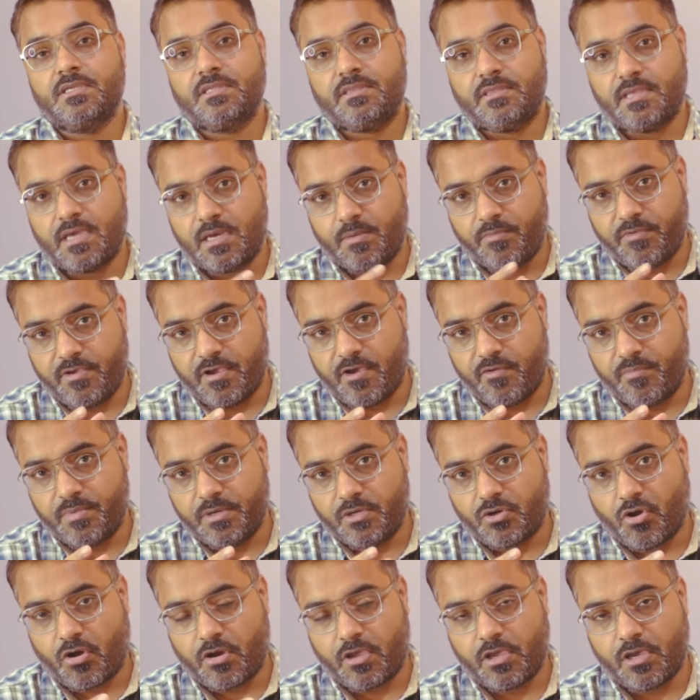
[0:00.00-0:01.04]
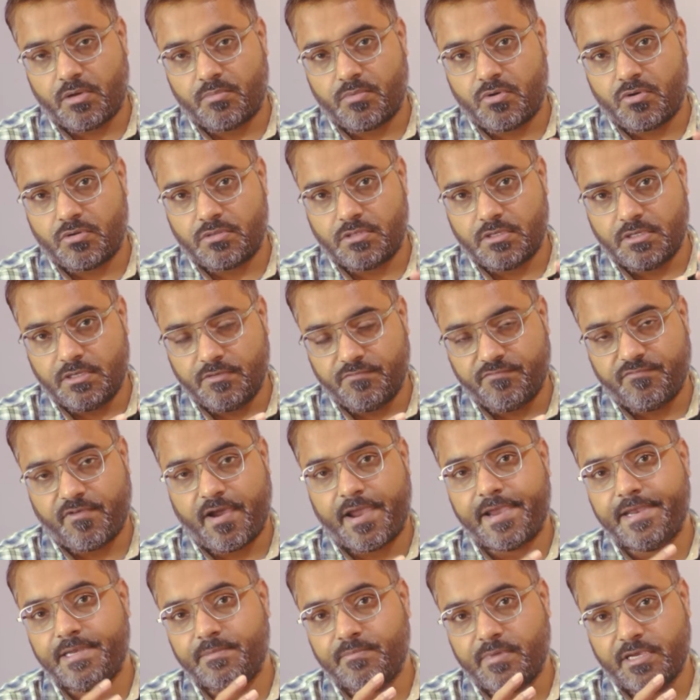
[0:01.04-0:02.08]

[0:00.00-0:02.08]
that we have been talking about, the define,